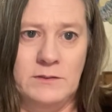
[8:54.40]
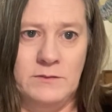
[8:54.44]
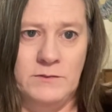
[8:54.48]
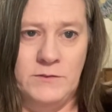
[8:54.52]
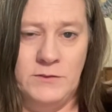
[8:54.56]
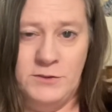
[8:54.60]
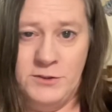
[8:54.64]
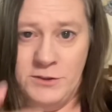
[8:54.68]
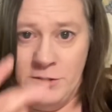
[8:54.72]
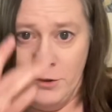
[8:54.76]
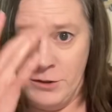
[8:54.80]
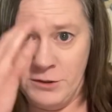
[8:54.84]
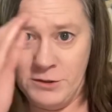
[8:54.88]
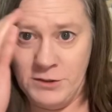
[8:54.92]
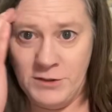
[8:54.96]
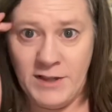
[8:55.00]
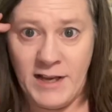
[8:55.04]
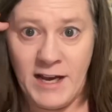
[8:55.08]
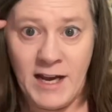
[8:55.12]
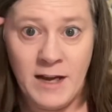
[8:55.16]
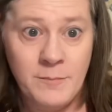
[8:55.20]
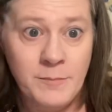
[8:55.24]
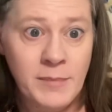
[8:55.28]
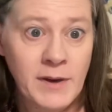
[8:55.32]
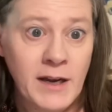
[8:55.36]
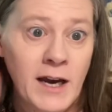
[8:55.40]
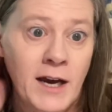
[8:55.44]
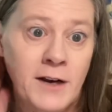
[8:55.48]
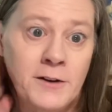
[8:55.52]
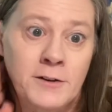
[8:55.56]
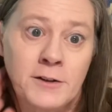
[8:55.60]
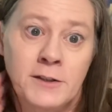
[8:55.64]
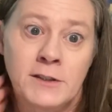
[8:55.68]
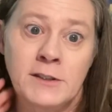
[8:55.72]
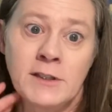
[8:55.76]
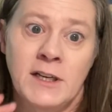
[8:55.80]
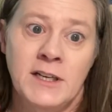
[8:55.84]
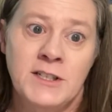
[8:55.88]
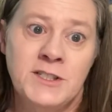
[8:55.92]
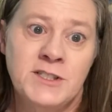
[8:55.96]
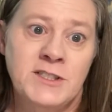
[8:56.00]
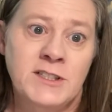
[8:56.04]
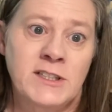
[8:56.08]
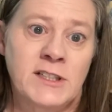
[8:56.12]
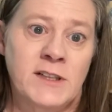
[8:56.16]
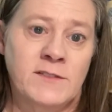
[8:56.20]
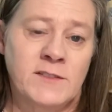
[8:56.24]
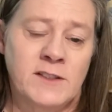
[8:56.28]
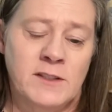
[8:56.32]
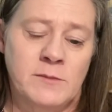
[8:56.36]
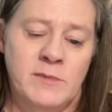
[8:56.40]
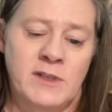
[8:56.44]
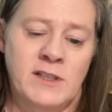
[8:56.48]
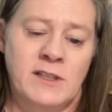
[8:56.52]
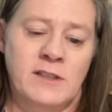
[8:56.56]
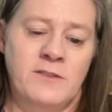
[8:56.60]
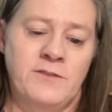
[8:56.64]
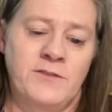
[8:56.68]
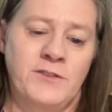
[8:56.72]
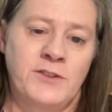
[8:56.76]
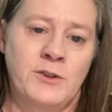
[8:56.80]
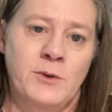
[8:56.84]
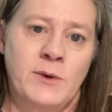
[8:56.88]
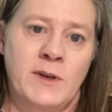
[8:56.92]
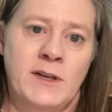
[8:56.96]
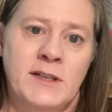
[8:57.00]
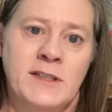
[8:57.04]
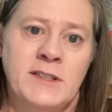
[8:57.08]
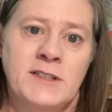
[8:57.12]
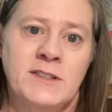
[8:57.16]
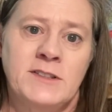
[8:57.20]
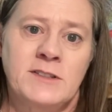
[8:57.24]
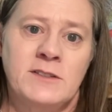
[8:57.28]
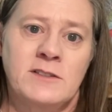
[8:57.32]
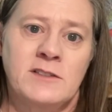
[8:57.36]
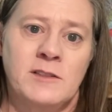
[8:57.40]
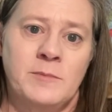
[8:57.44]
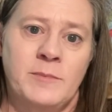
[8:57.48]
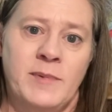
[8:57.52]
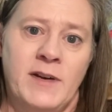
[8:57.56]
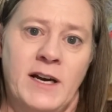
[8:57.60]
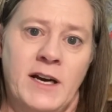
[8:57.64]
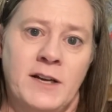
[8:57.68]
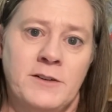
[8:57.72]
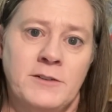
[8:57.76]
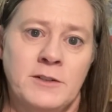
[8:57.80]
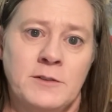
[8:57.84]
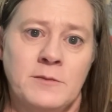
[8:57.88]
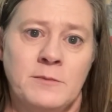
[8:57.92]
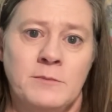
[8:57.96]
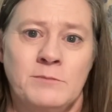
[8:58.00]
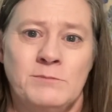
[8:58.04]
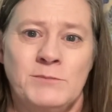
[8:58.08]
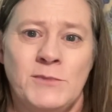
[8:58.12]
For that pattern, I just have to make a few edits to the pattern,